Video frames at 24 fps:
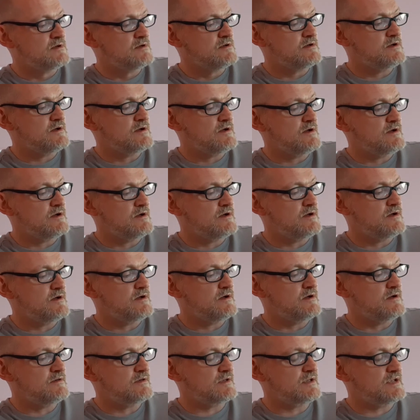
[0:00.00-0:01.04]

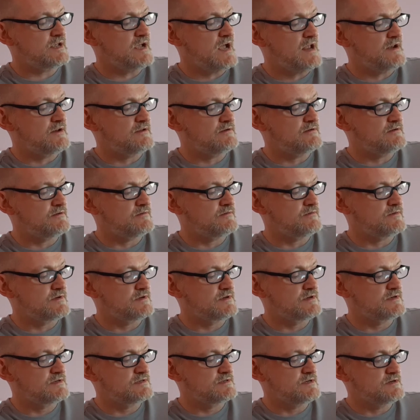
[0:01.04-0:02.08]
Cannon, I
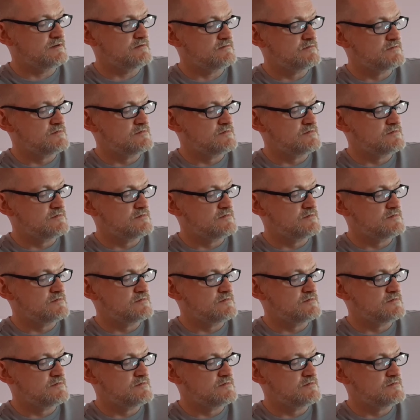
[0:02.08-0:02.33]
think, is it?